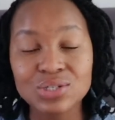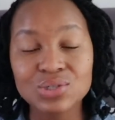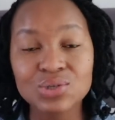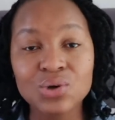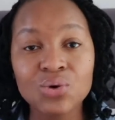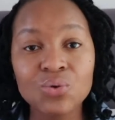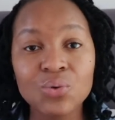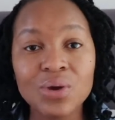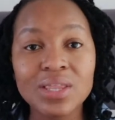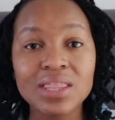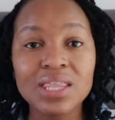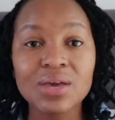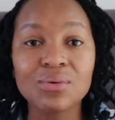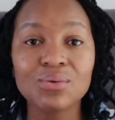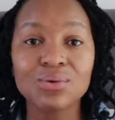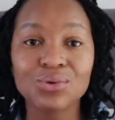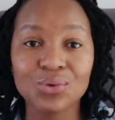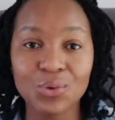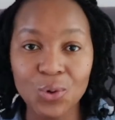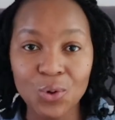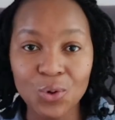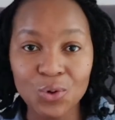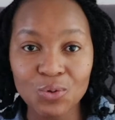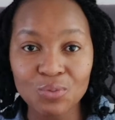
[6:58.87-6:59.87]
So when they would
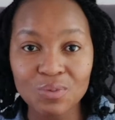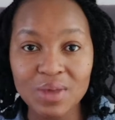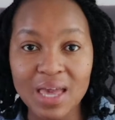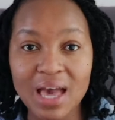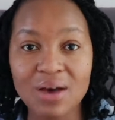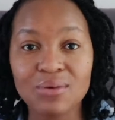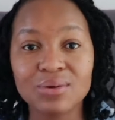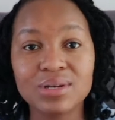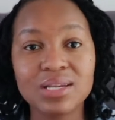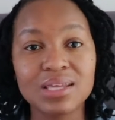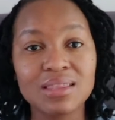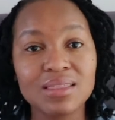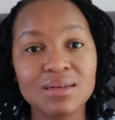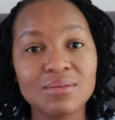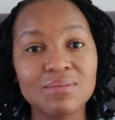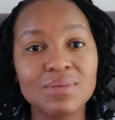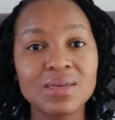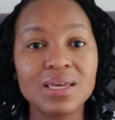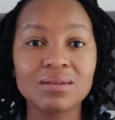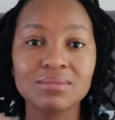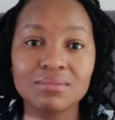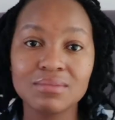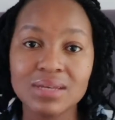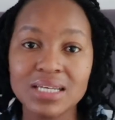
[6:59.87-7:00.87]
call me, I would either
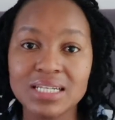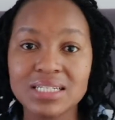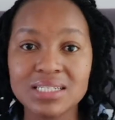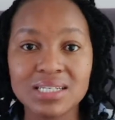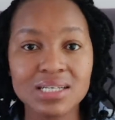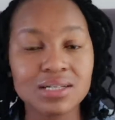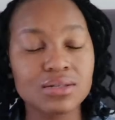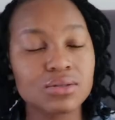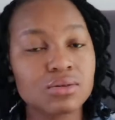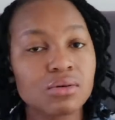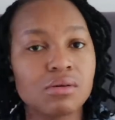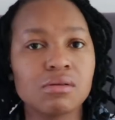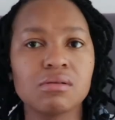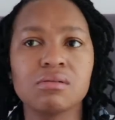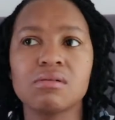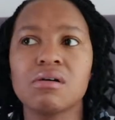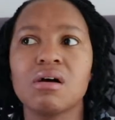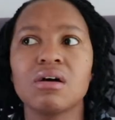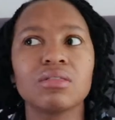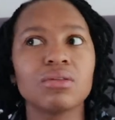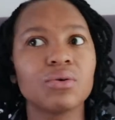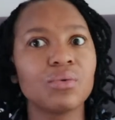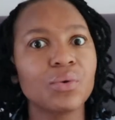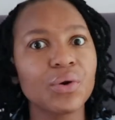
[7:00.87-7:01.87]
be in meetings or
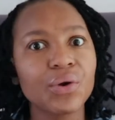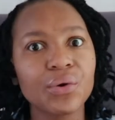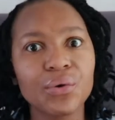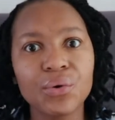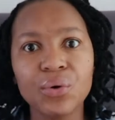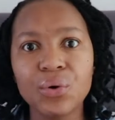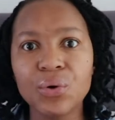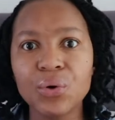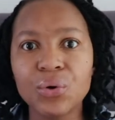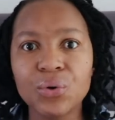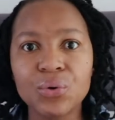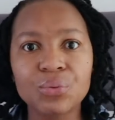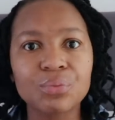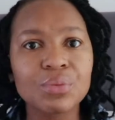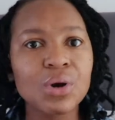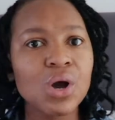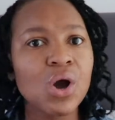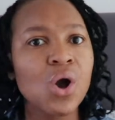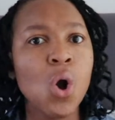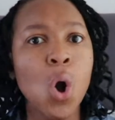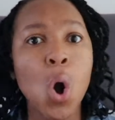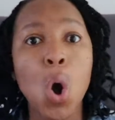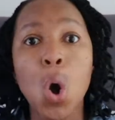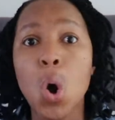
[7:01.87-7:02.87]
on the way home
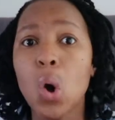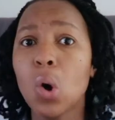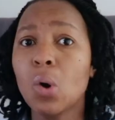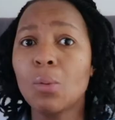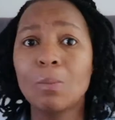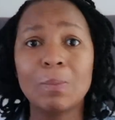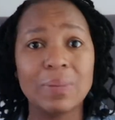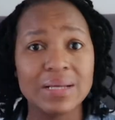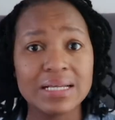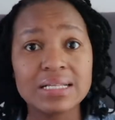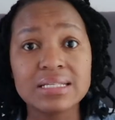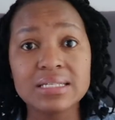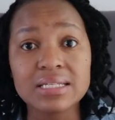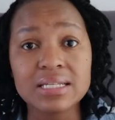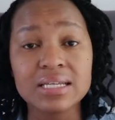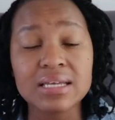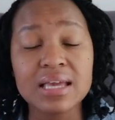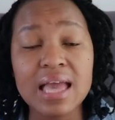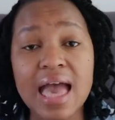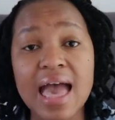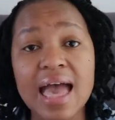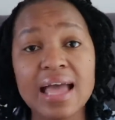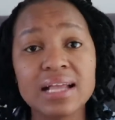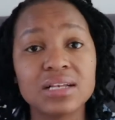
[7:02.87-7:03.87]
or
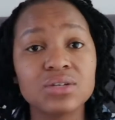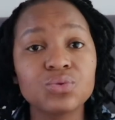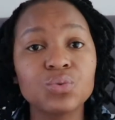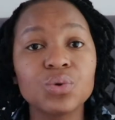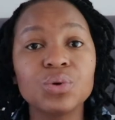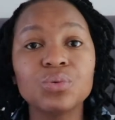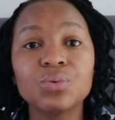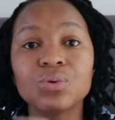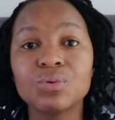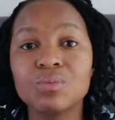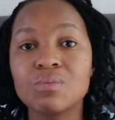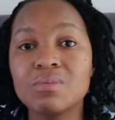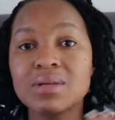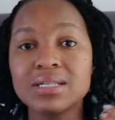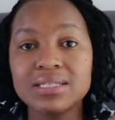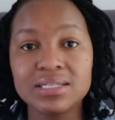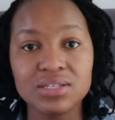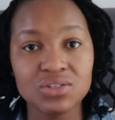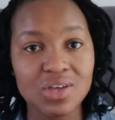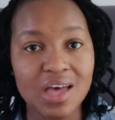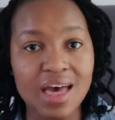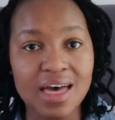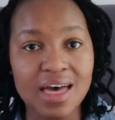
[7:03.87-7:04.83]
busy, and we would miss each